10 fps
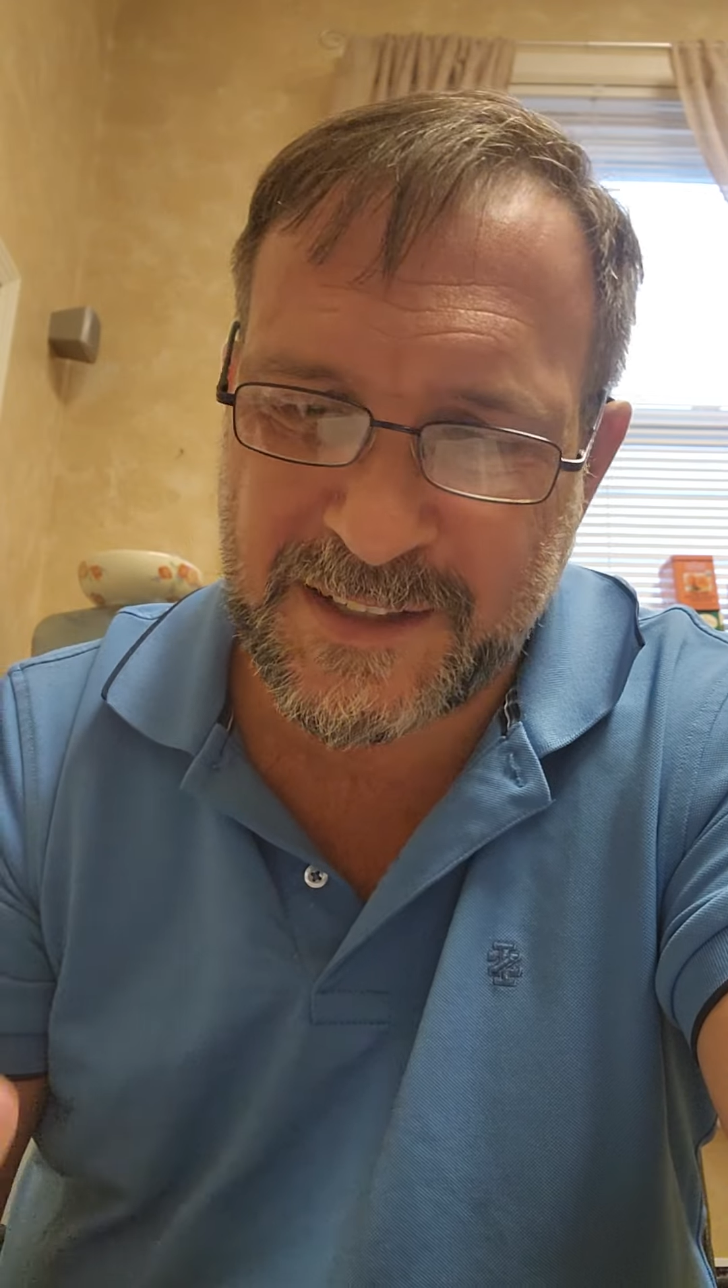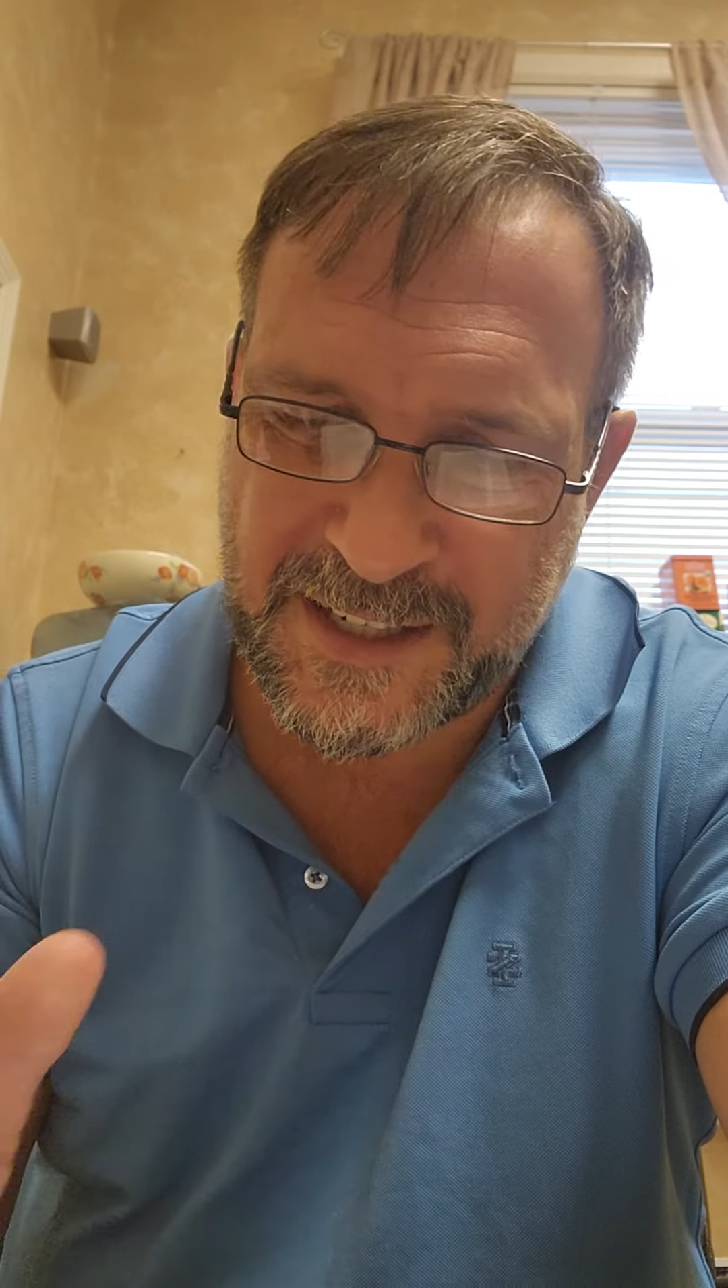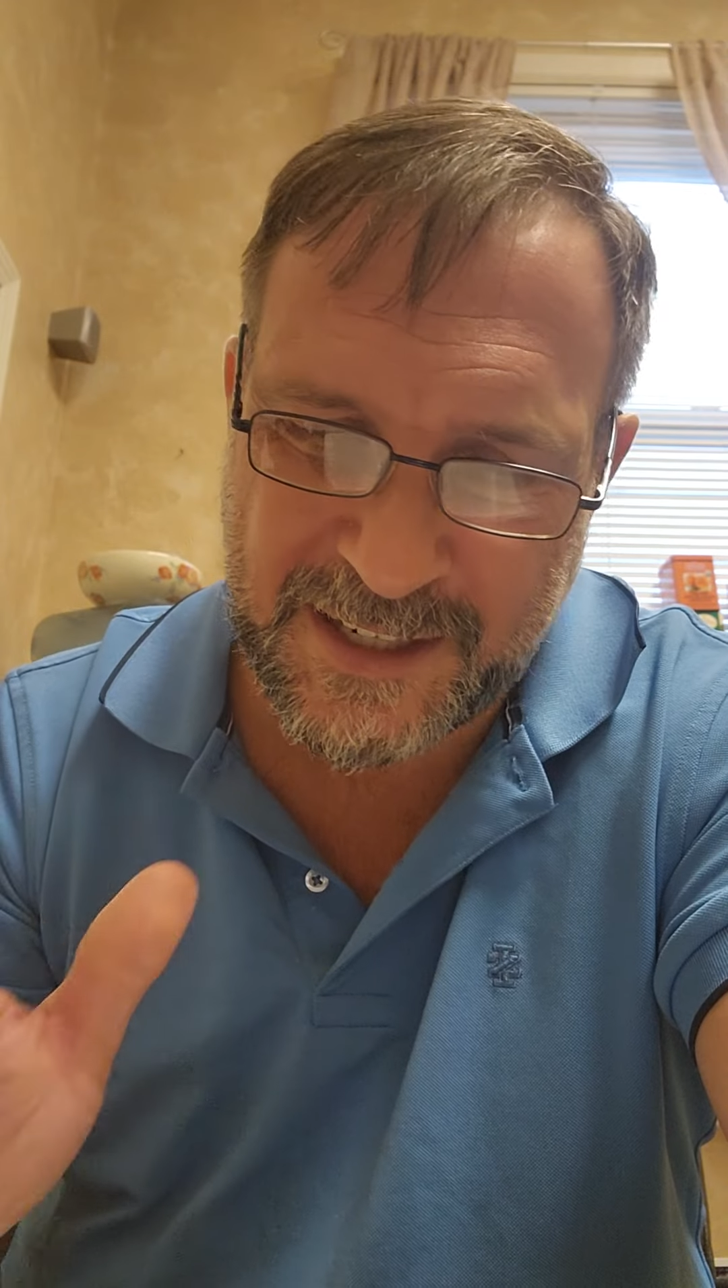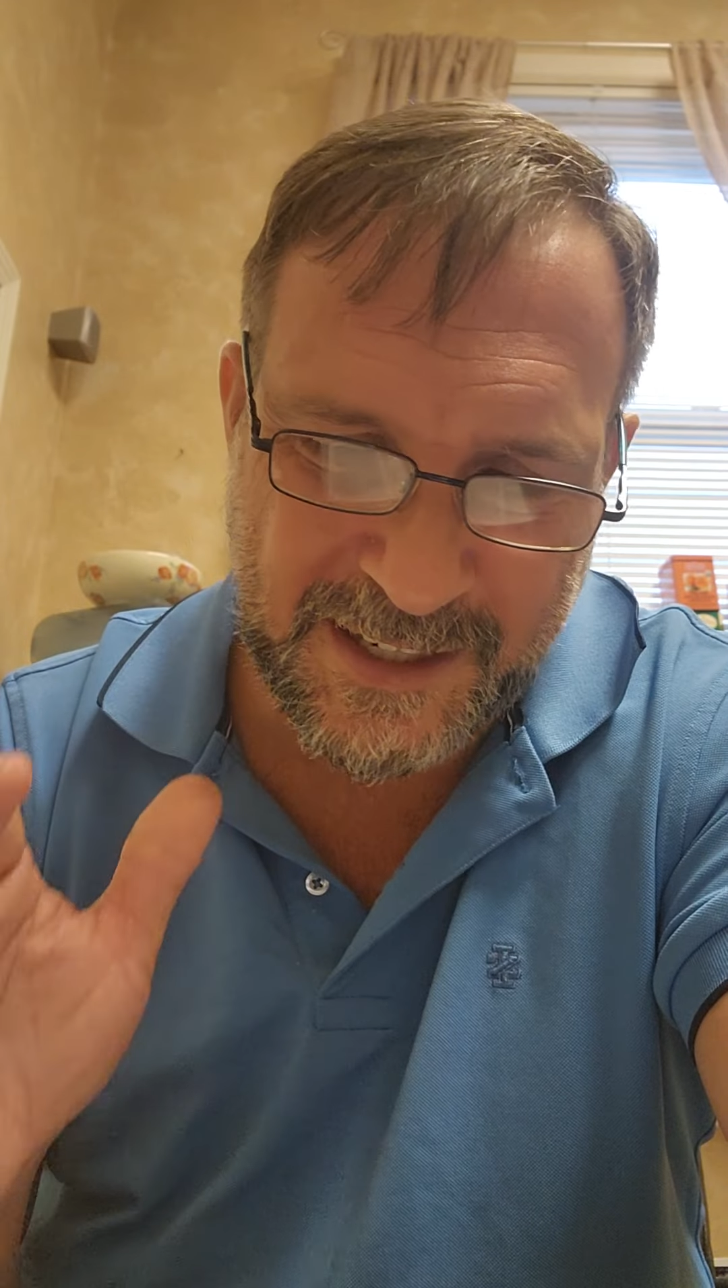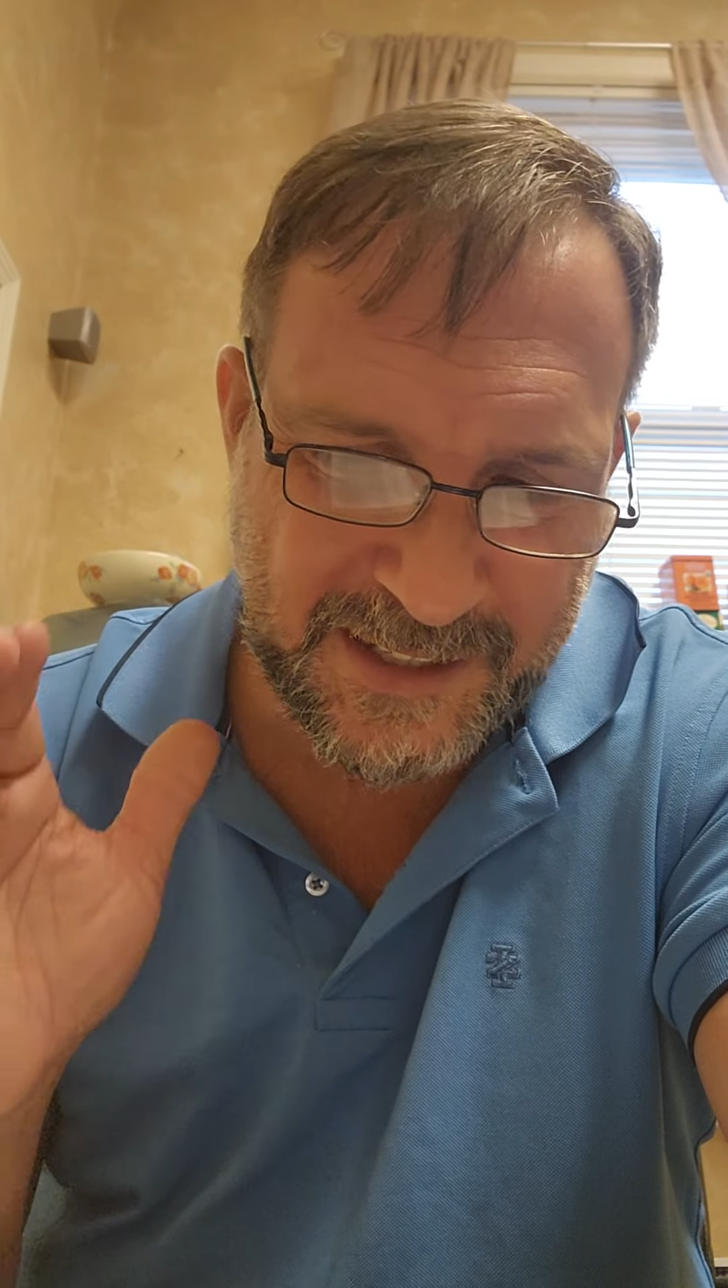
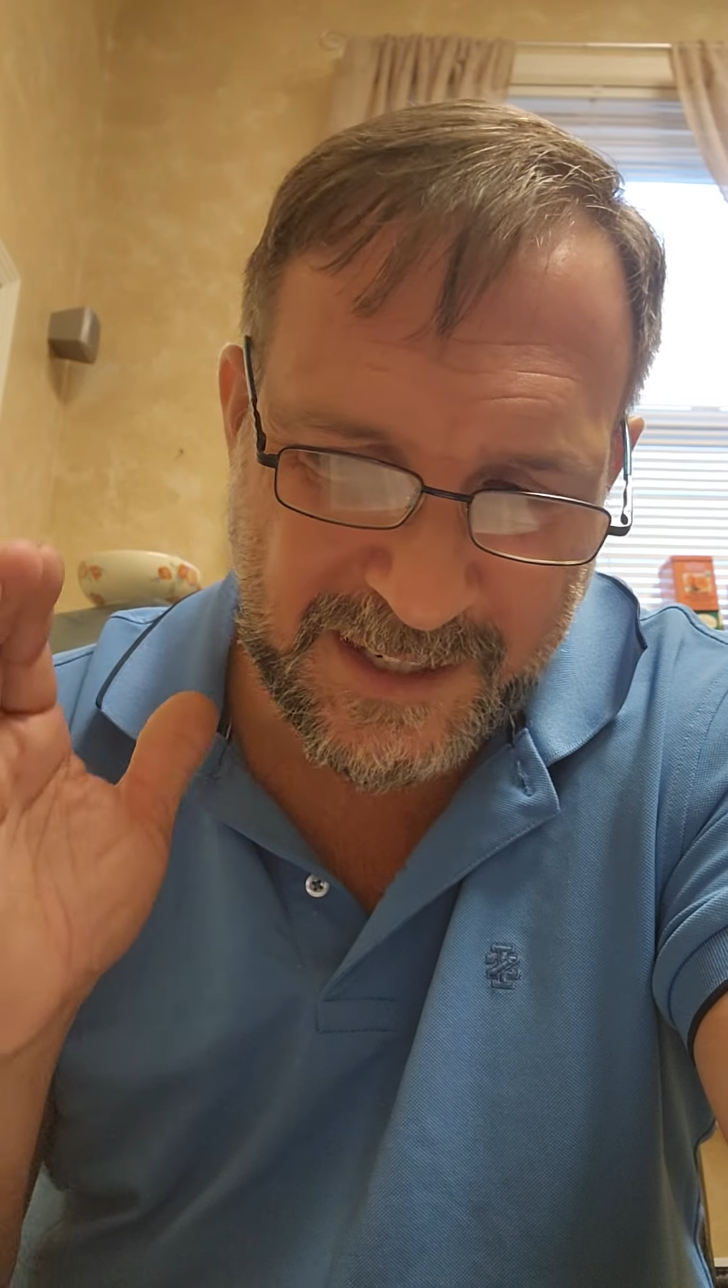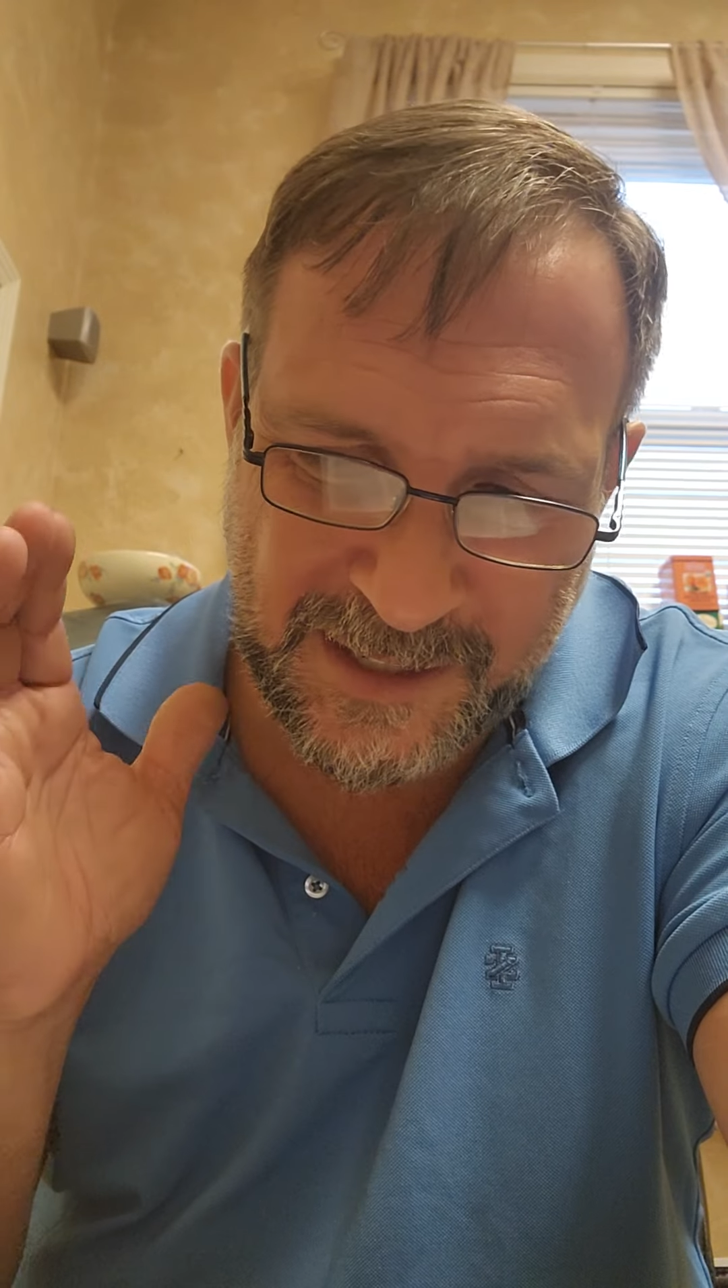to to